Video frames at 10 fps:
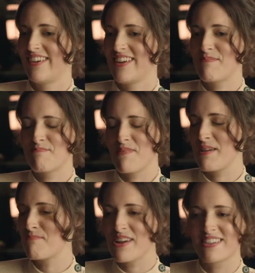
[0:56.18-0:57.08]
he
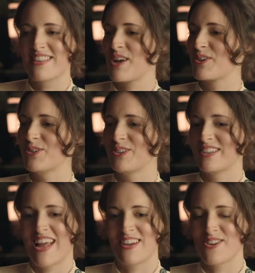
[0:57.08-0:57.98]
brings that cool to
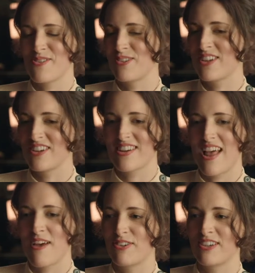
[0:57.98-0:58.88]
Lando with such an
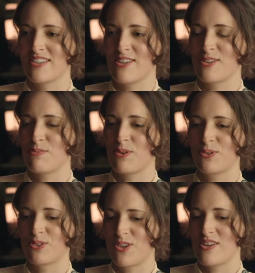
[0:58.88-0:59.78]
effortlessness, but
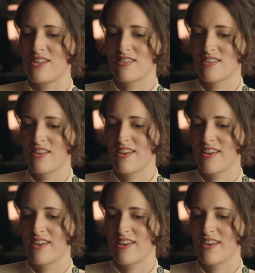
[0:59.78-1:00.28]
also he's,